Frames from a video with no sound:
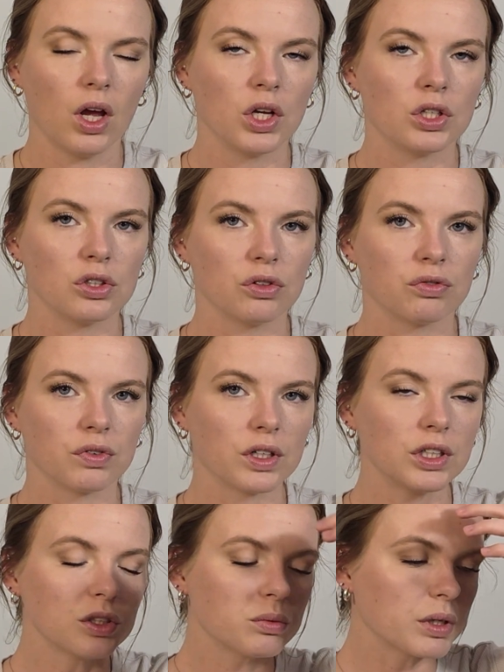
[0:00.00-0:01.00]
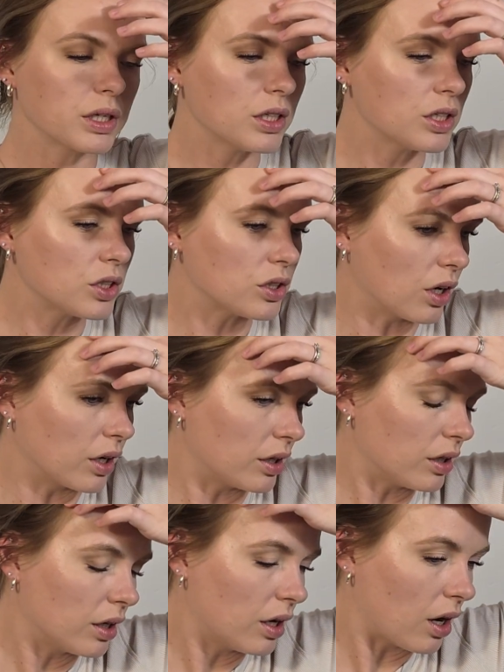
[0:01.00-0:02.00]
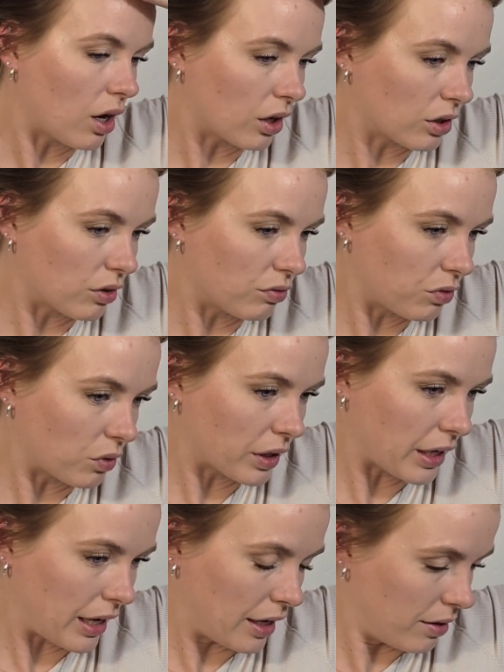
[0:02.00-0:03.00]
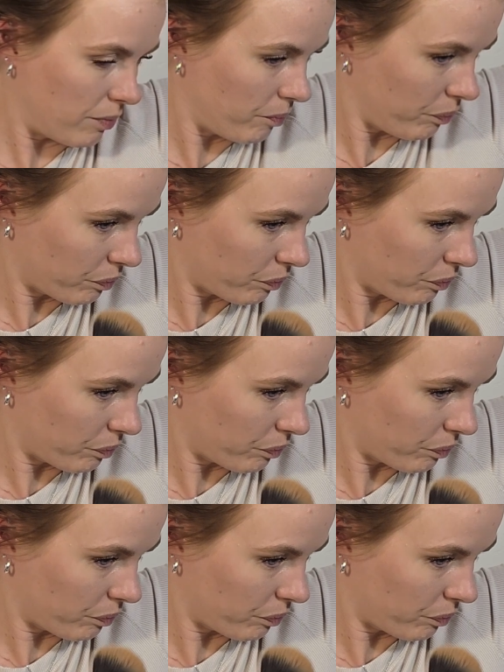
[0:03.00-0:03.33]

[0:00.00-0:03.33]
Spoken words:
So first we're gonna start on our forehead.